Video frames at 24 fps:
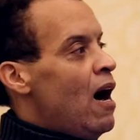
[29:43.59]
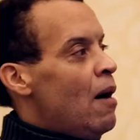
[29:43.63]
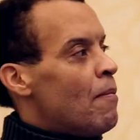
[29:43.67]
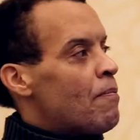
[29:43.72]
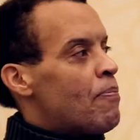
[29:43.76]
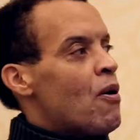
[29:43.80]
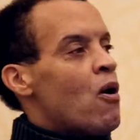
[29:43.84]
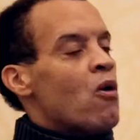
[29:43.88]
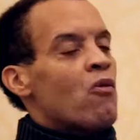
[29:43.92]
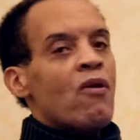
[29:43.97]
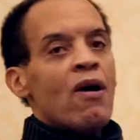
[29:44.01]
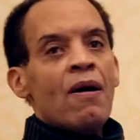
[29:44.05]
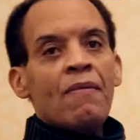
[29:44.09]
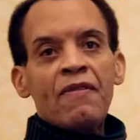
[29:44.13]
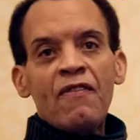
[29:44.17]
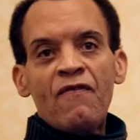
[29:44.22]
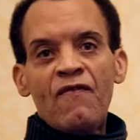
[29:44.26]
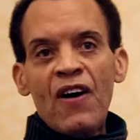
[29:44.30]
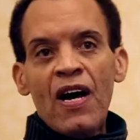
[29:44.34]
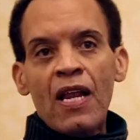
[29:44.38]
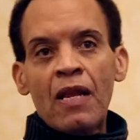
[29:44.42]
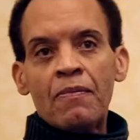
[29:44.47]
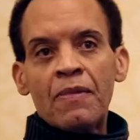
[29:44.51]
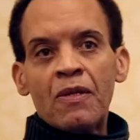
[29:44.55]
Program
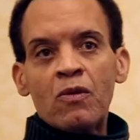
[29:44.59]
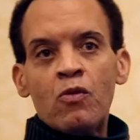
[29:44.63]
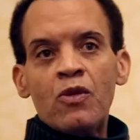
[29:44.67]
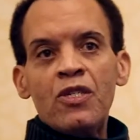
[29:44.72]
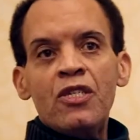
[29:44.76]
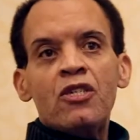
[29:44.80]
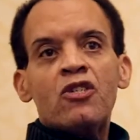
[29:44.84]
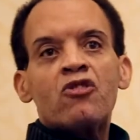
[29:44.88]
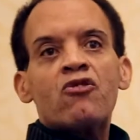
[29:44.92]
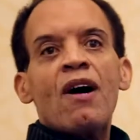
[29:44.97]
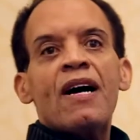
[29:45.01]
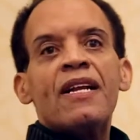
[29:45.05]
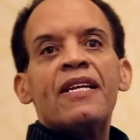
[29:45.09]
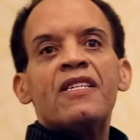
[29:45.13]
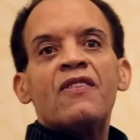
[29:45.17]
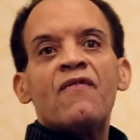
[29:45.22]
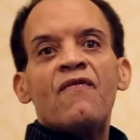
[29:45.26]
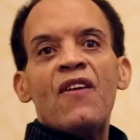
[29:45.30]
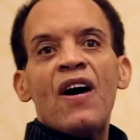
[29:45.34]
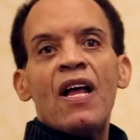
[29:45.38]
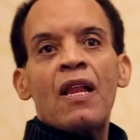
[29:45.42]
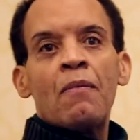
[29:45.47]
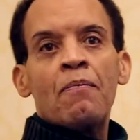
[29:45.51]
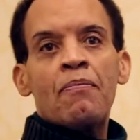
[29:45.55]
development. When you're trying to
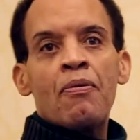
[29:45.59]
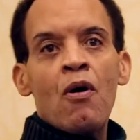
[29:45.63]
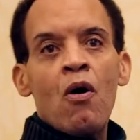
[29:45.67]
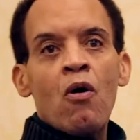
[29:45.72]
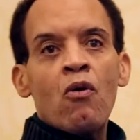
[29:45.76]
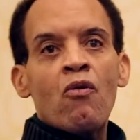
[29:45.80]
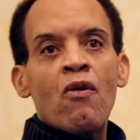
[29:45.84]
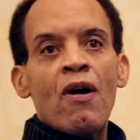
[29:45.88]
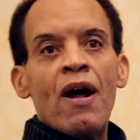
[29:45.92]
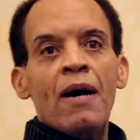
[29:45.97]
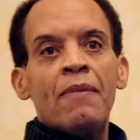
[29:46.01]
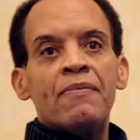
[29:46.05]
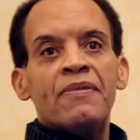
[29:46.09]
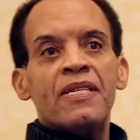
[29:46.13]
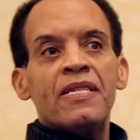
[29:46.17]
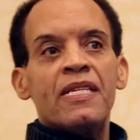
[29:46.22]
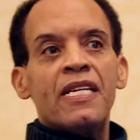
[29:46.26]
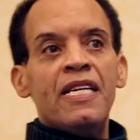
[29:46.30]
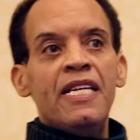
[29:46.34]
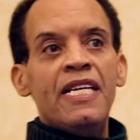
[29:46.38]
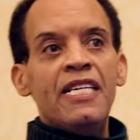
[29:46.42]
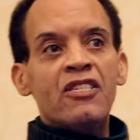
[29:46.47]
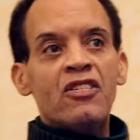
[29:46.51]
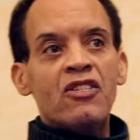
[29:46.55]
develop programs and
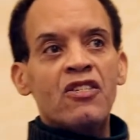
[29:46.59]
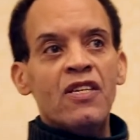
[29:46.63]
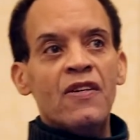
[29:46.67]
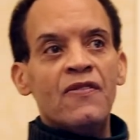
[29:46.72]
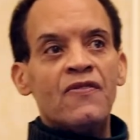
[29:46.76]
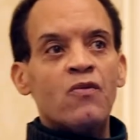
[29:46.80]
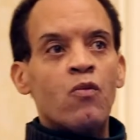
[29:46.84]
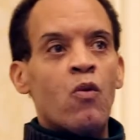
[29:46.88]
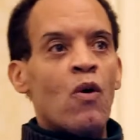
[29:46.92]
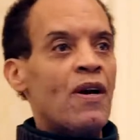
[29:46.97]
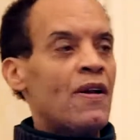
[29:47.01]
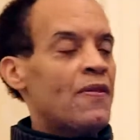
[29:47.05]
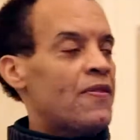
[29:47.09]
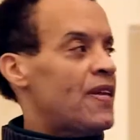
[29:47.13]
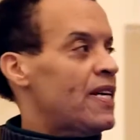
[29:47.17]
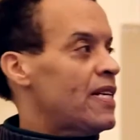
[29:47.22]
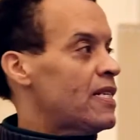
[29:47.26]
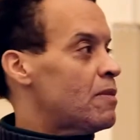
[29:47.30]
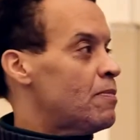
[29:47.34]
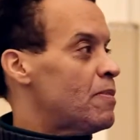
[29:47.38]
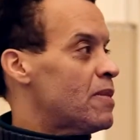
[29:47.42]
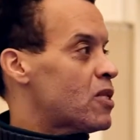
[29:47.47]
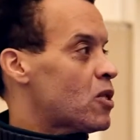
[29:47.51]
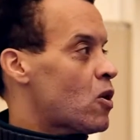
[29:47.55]
initiatives, one of the
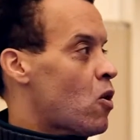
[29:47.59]
things Ms.